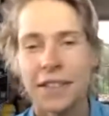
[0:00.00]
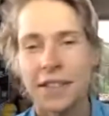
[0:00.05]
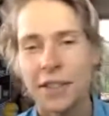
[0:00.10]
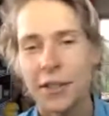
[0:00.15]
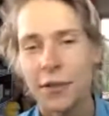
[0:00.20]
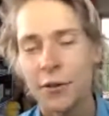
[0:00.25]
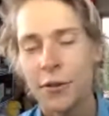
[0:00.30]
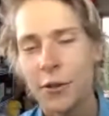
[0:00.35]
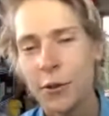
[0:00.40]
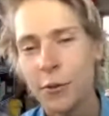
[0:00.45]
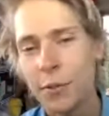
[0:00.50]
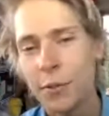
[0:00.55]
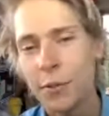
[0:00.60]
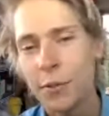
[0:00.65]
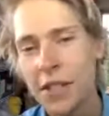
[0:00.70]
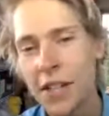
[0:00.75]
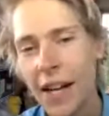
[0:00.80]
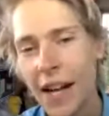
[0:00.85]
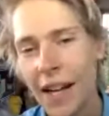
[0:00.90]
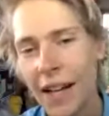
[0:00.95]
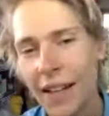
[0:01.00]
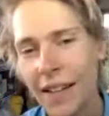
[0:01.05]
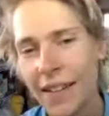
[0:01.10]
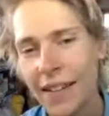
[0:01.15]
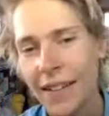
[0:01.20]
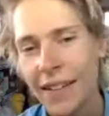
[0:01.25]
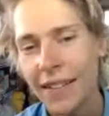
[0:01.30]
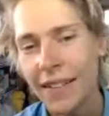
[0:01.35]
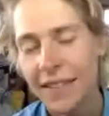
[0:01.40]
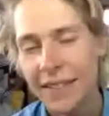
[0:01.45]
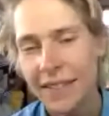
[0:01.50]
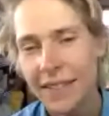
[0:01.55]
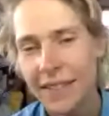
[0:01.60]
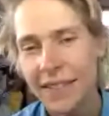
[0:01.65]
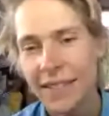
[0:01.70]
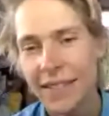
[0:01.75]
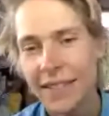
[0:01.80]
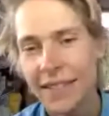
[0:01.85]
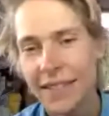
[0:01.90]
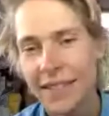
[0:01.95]
So Super Chat.
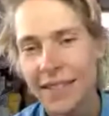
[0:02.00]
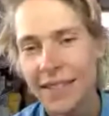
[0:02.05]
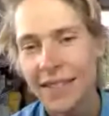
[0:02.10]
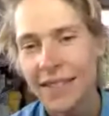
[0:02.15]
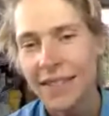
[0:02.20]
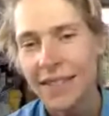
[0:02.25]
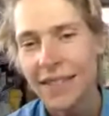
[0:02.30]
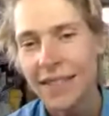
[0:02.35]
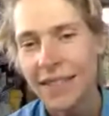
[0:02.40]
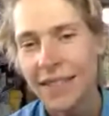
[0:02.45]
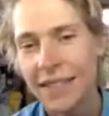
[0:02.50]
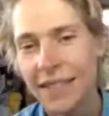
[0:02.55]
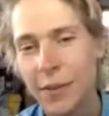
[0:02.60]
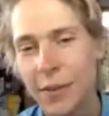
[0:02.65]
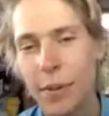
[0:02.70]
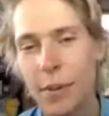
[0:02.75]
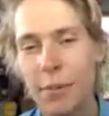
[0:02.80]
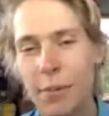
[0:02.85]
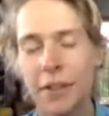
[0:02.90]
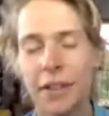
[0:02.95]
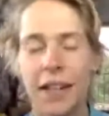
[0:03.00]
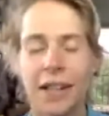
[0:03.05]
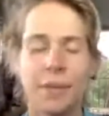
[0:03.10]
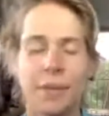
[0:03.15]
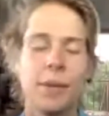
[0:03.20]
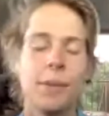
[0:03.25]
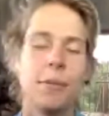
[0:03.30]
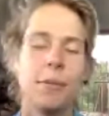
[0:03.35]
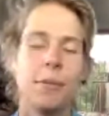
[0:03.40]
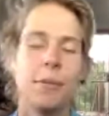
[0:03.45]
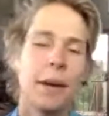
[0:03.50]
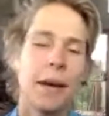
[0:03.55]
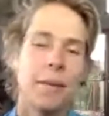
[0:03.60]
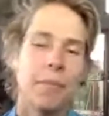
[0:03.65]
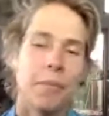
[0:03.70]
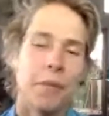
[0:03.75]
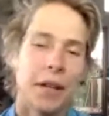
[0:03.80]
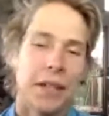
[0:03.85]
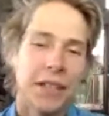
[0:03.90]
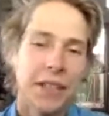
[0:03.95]
So people
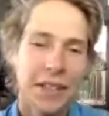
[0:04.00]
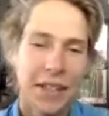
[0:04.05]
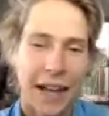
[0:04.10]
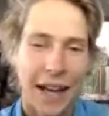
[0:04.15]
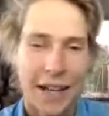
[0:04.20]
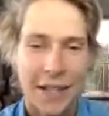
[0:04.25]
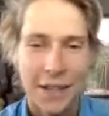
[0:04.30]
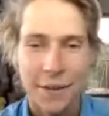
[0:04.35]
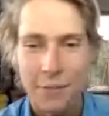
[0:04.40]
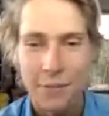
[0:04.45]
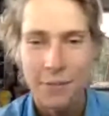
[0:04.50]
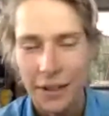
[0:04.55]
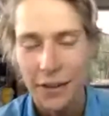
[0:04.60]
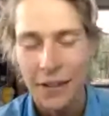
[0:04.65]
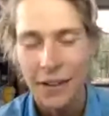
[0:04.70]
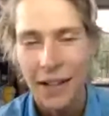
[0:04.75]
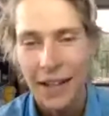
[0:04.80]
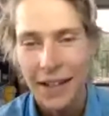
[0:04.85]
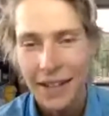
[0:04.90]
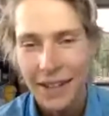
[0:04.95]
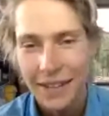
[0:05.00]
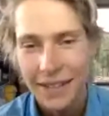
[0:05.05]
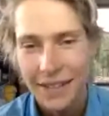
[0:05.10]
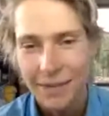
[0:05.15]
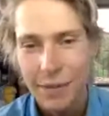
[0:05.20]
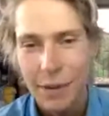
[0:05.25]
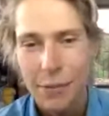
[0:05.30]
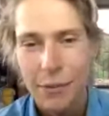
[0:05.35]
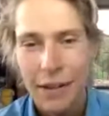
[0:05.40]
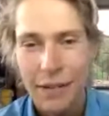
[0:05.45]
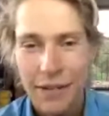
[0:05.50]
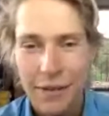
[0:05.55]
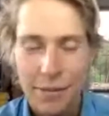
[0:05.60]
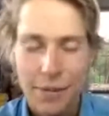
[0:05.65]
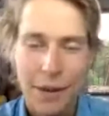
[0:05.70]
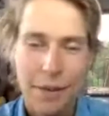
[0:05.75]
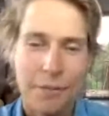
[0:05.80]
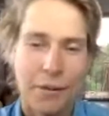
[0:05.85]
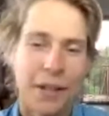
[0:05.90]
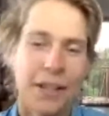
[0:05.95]
pay money to ask me, or like people have
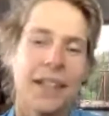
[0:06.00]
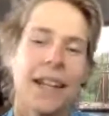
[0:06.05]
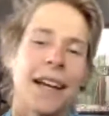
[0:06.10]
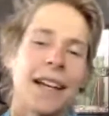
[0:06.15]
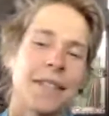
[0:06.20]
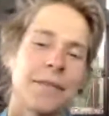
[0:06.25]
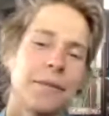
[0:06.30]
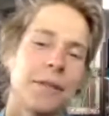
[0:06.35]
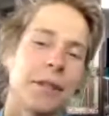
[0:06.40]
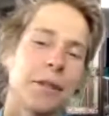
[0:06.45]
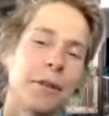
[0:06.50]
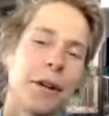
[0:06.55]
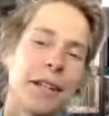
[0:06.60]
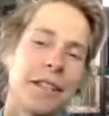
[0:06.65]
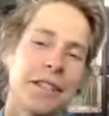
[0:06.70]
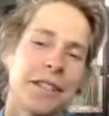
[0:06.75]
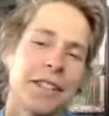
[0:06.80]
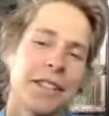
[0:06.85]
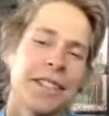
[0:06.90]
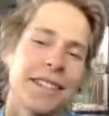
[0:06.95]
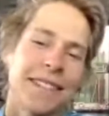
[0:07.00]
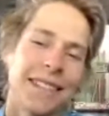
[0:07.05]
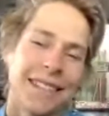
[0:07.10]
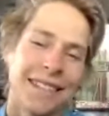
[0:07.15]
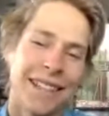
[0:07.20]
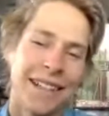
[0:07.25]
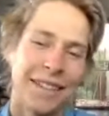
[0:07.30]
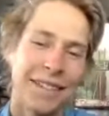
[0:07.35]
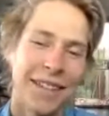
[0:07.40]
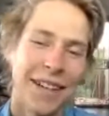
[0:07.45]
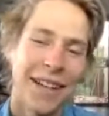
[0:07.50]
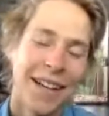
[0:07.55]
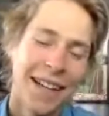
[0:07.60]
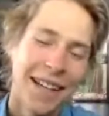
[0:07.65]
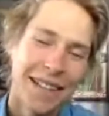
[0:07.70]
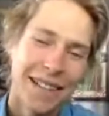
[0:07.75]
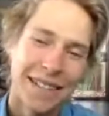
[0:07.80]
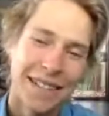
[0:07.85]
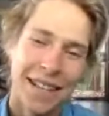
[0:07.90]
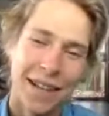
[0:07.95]
to pay money to ask me a question. Is that
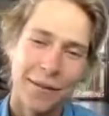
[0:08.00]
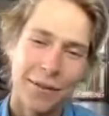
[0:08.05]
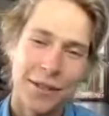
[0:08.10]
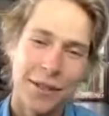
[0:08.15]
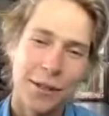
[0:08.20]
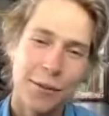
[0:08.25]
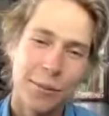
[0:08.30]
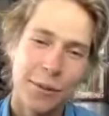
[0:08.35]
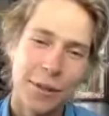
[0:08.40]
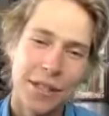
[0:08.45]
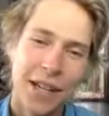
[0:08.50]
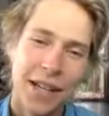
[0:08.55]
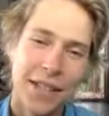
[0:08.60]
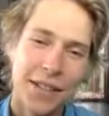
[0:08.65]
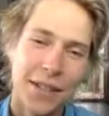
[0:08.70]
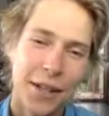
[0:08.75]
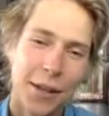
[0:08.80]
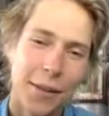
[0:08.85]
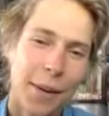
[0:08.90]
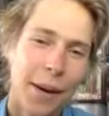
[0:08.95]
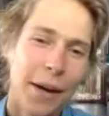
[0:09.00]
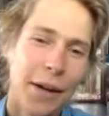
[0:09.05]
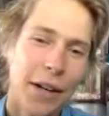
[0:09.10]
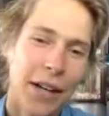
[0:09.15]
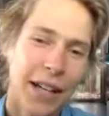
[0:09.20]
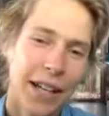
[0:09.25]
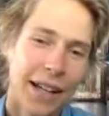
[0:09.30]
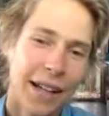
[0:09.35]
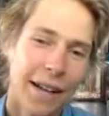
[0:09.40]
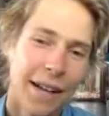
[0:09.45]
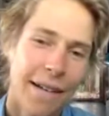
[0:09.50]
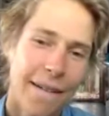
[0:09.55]
what Super Chat's all about?